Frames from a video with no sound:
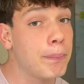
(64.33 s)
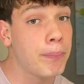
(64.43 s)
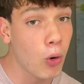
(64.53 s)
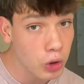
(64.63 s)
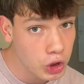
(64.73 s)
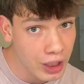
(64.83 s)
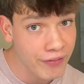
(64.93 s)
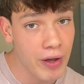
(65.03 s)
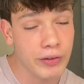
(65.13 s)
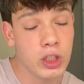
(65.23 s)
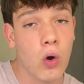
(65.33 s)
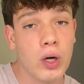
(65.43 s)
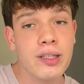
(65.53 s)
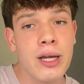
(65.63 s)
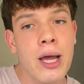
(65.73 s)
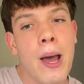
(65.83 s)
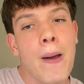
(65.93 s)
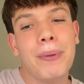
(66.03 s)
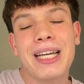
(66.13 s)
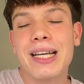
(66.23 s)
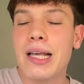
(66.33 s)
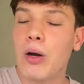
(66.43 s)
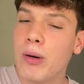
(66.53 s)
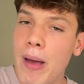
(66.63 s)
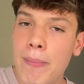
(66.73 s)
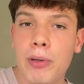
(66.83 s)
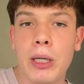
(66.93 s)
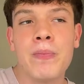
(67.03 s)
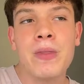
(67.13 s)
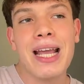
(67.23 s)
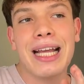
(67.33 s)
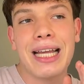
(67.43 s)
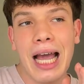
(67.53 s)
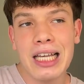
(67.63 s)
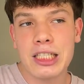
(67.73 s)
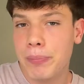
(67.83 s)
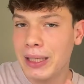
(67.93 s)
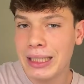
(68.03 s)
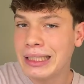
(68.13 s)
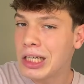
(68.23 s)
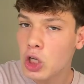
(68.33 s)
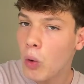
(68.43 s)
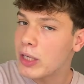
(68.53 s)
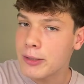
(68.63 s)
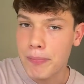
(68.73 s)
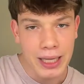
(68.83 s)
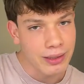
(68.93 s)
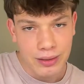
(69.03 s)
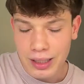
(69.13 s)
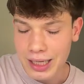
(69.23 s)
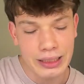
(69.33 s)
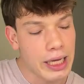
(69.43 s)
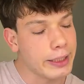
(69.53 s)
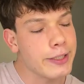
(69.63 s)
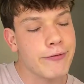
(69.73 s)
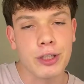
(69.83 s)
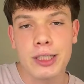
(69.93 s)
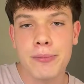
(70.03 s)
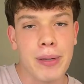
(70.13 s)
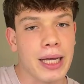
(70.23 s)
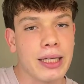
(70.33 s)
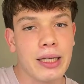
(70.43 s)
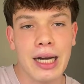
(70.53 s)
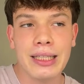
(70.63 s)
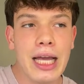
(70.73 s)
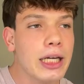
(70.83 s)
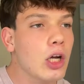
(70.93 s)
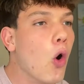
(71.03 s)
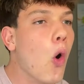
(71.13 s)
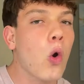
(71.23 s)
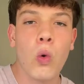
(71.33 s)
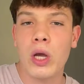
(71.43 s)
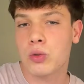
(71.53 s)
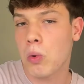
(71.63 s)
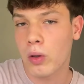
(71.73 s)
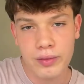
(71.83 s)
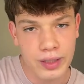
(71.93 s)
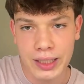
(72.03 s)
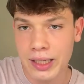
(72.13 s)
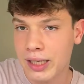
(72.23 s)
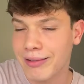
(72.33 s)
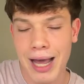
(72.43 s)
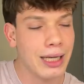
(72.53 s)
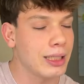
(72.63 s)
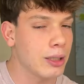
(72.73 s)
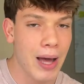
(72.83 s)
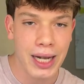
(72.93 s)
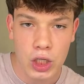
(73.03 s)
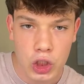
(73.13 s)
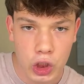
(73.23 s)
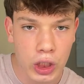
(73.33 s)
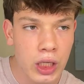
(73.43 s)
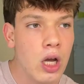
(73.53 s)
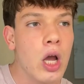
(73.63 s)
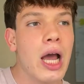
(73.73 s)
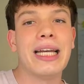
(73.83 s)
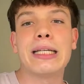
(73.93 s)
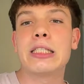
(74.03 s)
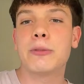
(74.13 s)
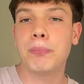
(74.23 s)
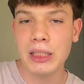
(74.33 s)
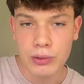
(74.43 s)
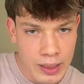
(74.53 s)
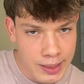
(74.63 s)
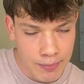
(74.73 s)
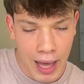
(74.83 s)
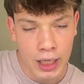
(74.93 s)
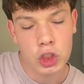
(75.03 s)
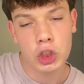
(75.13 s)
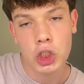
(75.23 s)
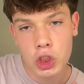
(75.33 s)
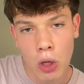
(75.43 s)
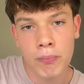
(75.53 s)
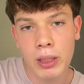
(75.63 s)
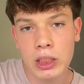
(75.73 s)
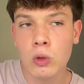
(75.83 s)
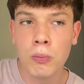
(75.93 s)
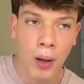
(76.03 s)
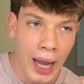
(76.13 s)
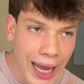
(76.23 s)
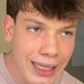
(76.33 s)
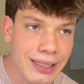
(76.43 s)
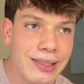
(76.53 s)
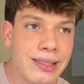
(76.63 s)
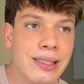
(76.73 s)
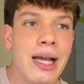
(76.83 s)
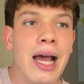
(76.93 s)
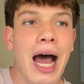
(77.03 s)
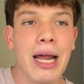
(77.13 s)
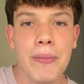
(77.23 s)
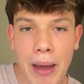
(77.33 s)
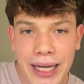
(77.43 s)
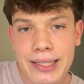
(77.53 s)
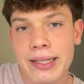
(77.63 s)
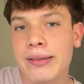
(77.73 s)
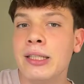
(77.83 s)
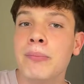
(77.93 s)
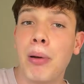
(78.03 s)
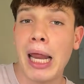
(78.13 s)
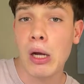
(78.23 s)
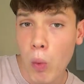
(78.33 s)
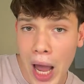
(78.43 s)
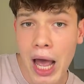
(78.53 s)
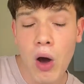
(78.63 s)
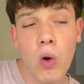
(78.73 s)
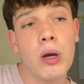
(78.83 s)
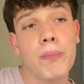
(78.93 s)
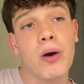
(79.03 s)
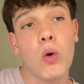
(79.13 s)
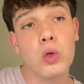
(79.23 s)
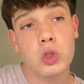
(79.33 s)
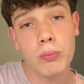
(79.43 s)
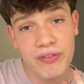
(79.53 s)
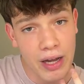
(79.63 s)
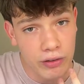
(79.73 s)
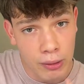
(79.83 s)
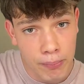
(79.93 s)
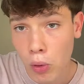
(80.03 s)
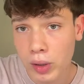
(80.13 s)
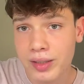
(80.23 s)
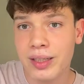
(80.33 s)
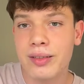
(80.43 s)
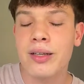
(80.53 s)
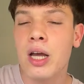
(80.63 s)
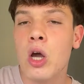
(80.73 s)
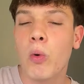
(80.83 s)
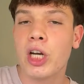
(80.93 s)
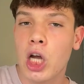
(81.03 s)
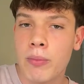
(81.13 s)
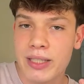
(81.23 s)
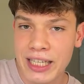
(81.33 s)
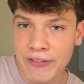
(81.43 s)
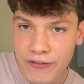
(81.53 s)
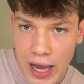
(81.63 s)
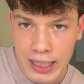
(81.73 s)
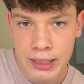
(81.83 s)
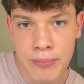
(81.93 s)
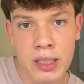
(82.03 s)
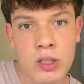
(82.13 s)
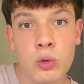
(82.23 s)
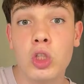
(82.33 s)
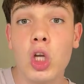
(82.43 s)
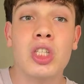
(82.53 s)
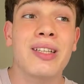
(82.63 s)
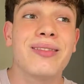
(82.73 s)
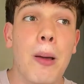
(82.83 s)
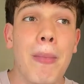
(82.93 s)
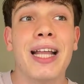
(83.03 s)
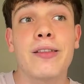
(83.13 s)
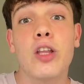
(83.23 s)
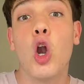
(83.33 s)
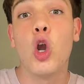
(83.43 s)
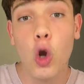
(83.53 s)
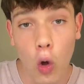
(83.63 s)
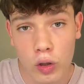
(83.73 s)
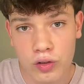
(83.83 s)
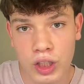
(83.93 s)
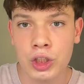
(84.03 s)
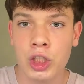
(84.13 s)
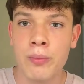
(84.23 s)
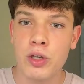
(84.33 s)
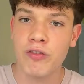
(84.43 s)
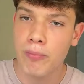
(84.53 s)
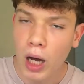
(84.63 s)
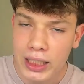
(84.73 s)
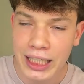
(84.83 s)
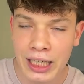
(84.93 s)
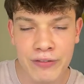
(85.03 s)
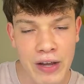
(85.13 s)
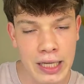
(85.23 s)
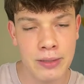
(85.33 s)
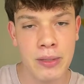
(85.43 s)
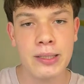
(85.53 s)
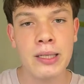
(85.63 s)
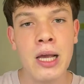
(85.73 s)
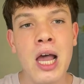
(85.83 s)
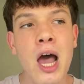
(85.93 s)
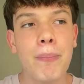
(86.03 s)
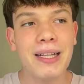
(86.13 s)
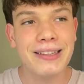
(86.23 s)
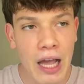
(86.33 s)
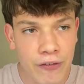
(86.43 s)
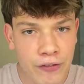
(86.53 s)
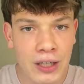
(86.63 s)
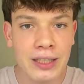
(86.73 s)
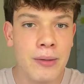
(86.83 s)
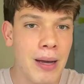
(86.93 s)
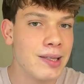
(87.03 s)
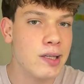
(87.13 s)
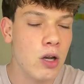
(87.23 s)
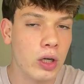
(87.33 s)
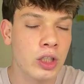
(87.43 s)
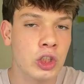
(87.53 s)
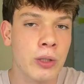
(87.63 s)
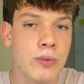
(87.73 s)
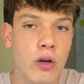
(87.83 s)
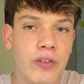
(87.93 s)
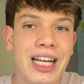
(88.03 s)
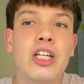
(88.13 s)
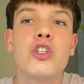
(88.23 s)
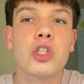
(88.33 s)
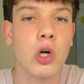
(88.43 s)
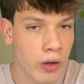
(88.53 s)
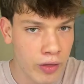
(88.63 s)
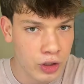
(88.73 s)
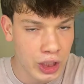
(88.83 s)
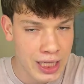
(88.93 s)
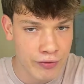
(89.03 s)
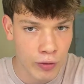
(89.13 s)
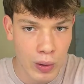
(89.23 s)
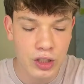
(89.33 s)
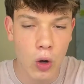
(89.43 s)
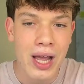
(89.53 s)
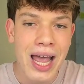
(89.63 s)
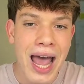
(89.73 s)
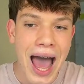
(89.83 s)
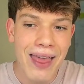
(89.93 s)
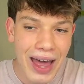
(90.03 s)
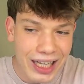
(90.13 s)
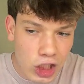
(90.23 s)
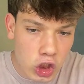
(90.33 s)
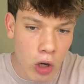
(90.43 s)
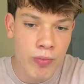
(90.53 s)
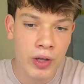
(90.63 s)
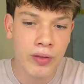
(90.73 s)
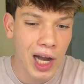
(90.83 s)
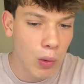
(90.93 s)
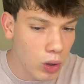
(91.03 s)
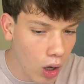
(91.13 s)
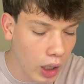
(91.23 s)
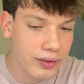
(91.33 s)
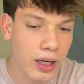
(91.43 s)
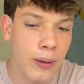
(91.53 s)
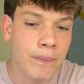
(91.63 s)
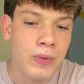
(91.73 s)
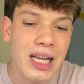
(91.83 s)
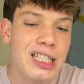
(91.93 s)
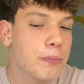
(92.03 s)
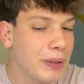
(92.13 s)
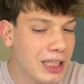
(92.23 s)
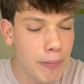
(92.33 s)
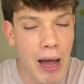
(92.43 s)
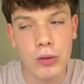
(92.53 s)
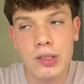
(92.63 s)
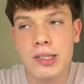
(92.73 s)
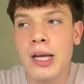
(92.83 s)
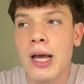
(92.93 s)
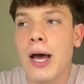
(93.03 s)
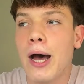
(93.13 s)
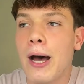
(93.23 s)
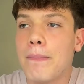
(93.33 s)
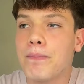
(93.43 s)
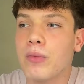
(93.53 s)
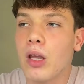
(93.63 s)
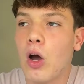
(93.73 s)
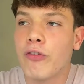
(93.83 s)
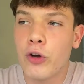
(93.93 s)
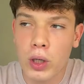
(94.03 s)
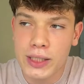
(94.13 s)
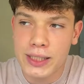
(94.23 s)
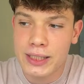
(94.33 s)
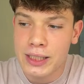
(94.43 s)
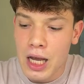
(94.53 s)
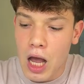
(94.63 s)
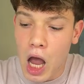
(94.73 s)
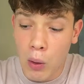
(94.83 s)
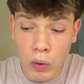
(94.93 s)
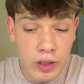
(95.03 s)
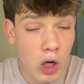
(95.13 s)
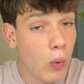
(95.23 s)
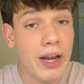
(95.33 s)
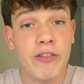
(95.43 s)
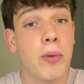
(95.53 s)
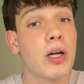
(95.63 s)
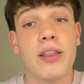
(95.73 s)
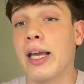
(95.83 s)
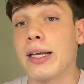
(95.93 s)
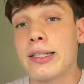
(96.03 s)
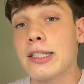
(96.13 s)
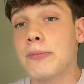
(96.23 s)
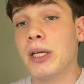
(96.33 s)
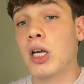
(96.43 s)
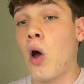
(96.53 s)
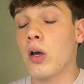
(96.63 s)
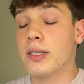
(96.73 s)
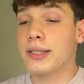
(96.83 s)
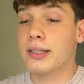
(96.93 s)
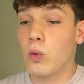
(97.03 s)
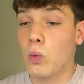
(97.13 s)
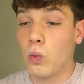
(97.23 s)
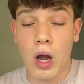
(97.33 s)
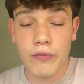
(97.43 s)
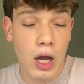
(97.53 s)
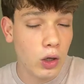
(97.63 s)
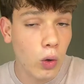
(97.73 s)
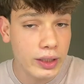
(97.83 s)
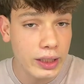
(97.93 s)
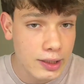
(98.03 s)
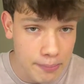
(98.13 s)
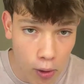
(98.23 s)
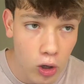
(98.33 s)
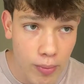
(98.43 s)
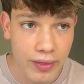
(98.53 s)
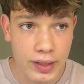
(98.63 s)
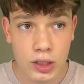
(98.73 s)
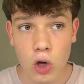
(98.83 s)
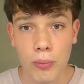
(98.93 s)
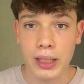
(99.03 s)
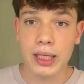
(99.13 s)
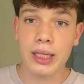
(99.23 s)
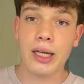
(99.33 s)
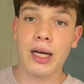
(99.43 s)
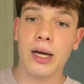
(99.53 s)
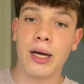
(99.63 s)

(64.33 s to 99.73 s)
pushing very hard. Because remember, Gasperini has always been Ranieri's first pick. Ranieri always wanted an Italian manager, an experienced manager, somebody who plays and makes the team play well, but also be very important when it comes to investments, who doesn't demand a lot in terms of money and investments, but definitely demands a lot in terms of controlling the transfer window. And that is something that I would like to speak about. Of course, I want to know what everybody thinks, because I already spoke about this topic